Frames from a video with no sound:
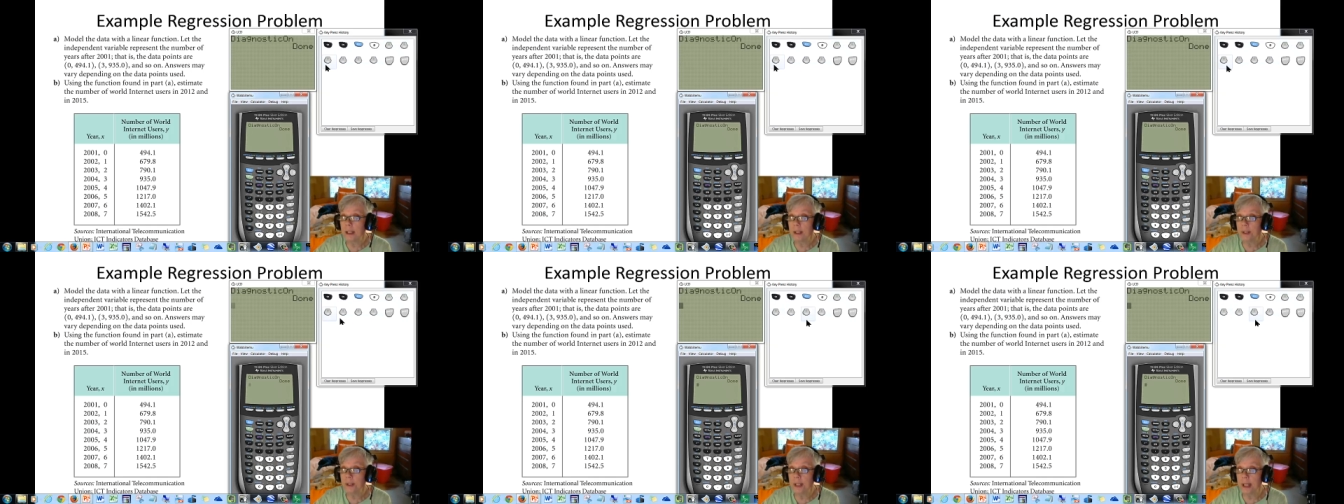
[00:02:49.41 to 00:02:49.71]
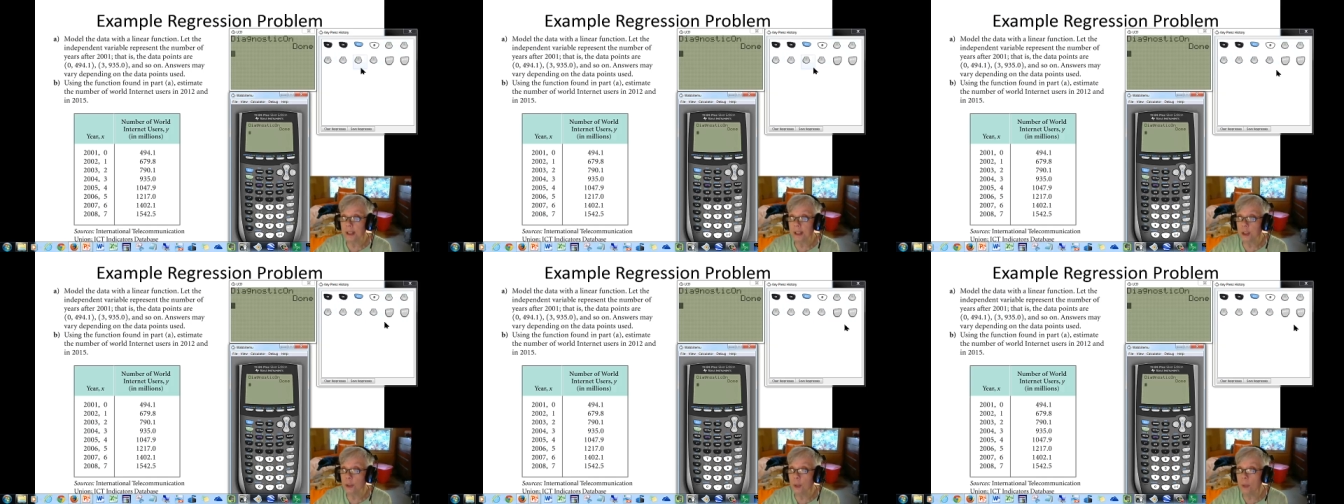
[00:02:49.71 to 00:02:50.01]

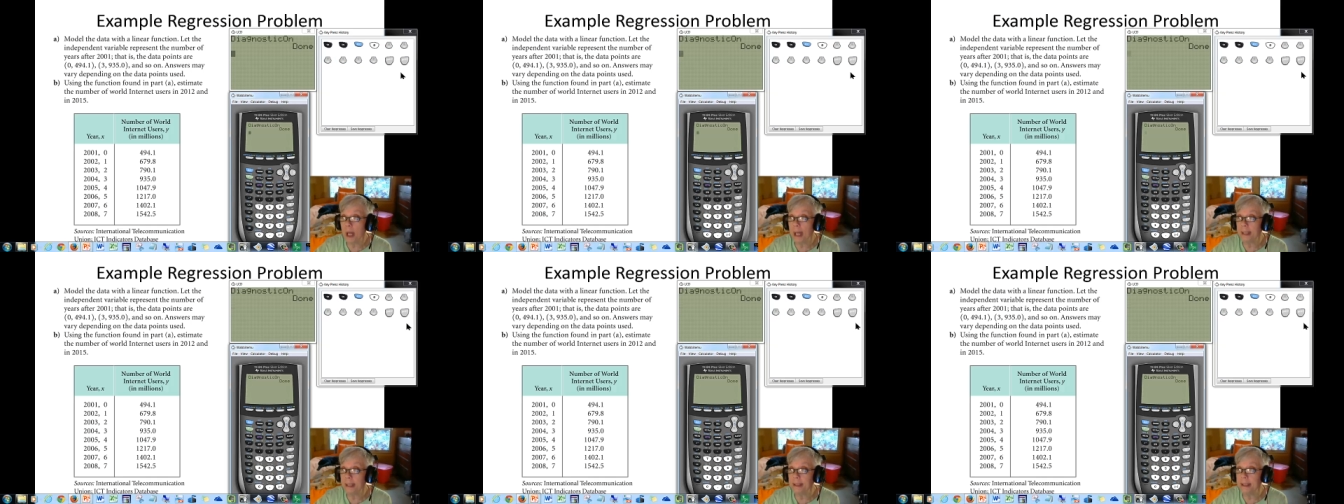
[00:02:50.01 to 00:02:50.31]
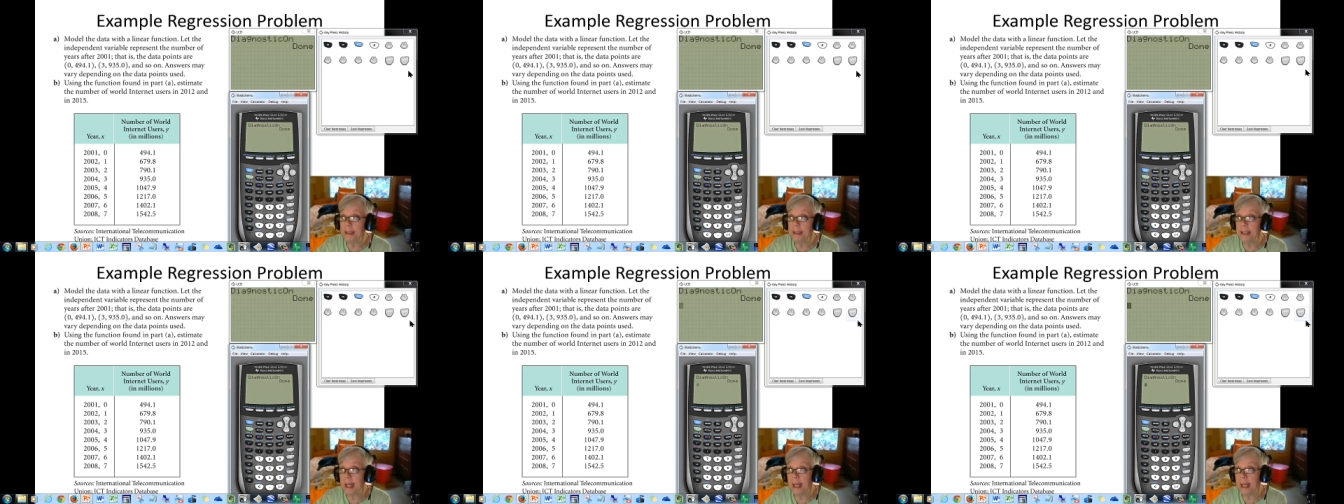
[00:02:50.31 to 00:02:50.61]
that you had to
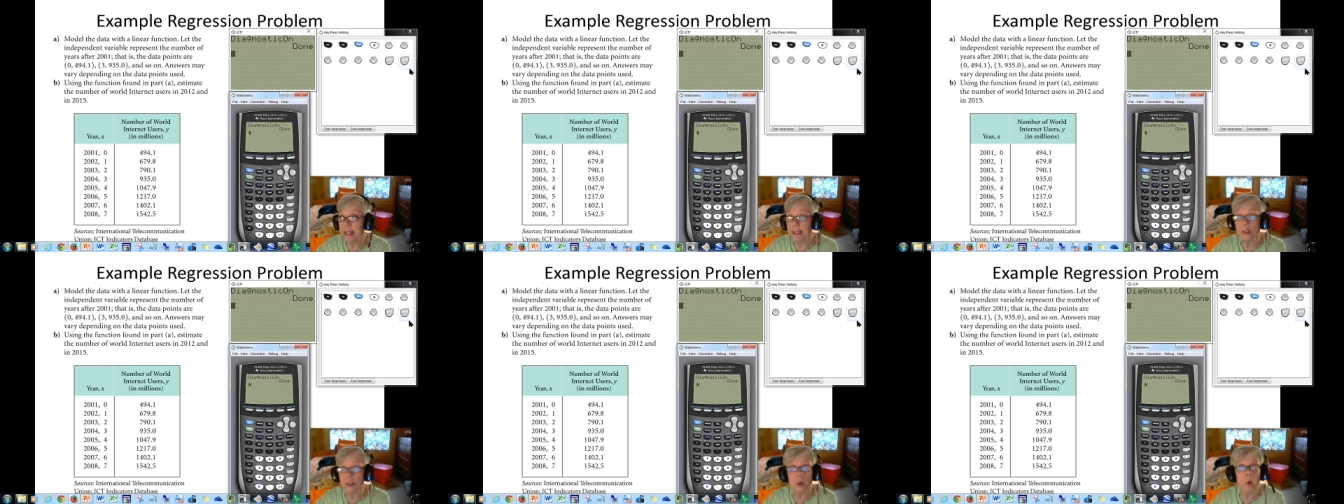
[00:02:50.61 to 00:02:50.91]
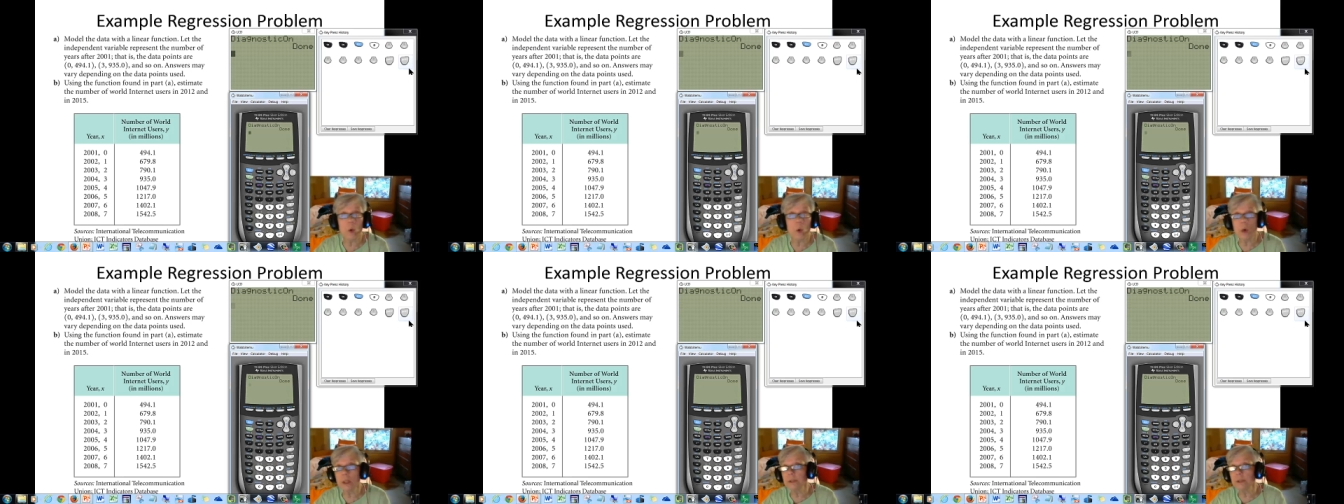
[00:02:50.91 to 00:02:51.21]
take,
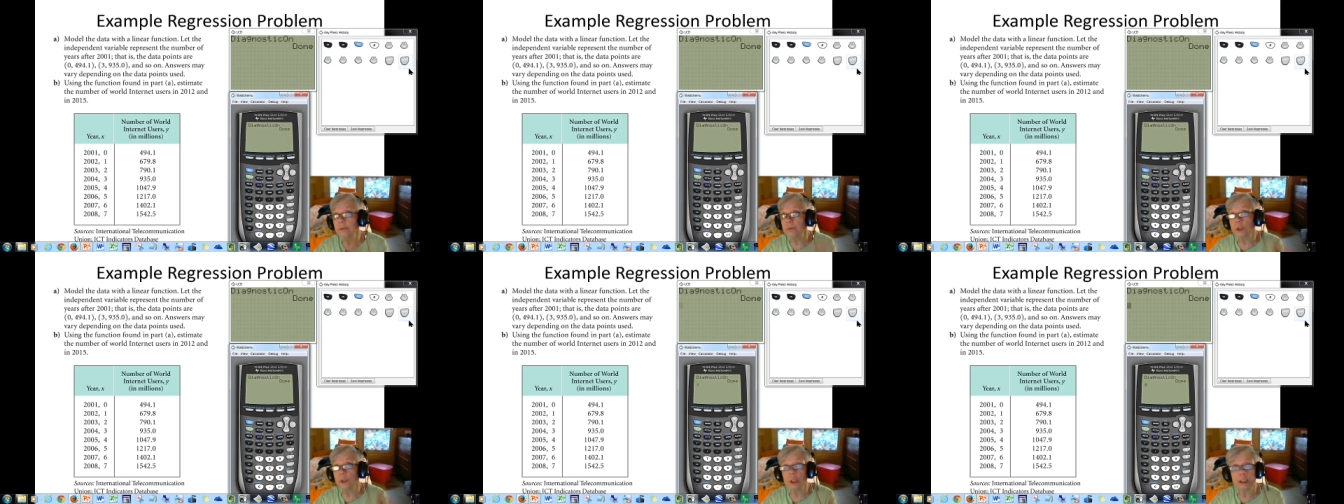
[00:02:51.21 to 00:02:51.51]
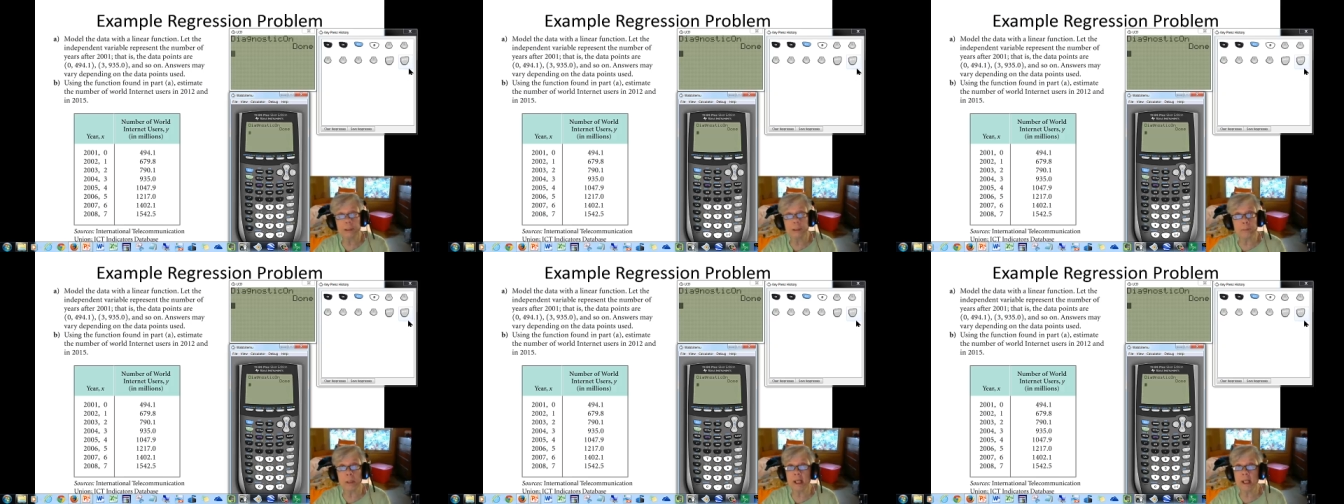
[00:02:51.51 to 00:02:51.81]
or
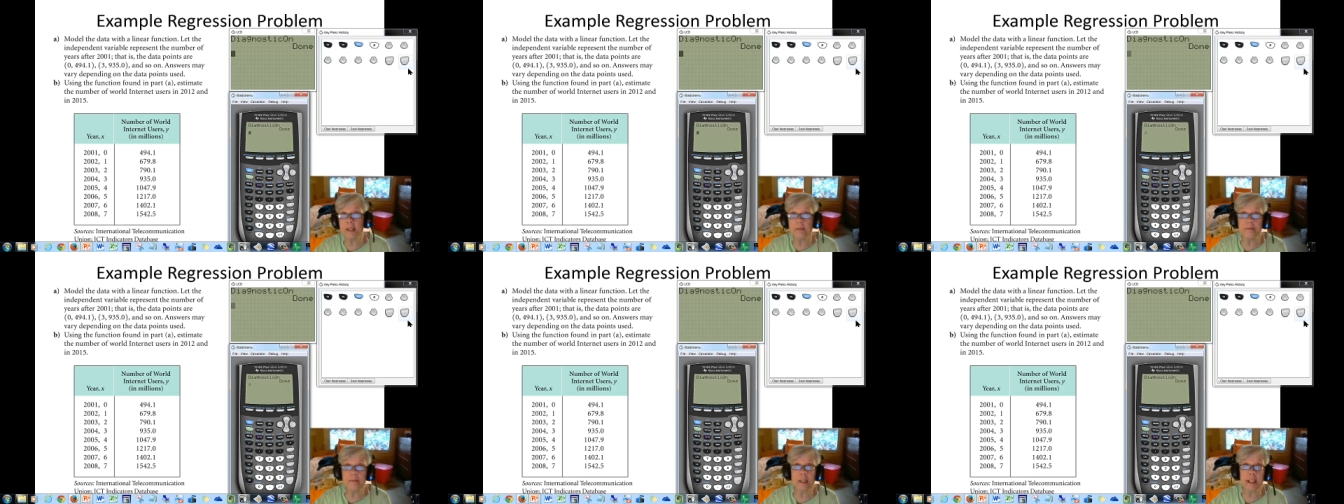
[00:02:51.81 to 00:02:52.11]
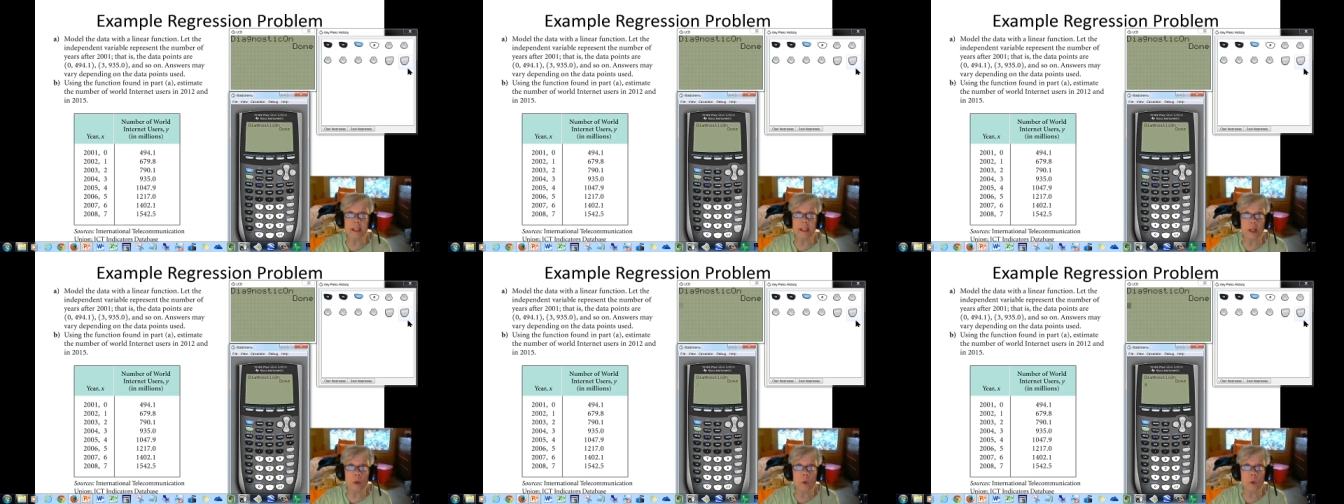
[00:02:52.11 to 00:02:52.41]
just play the video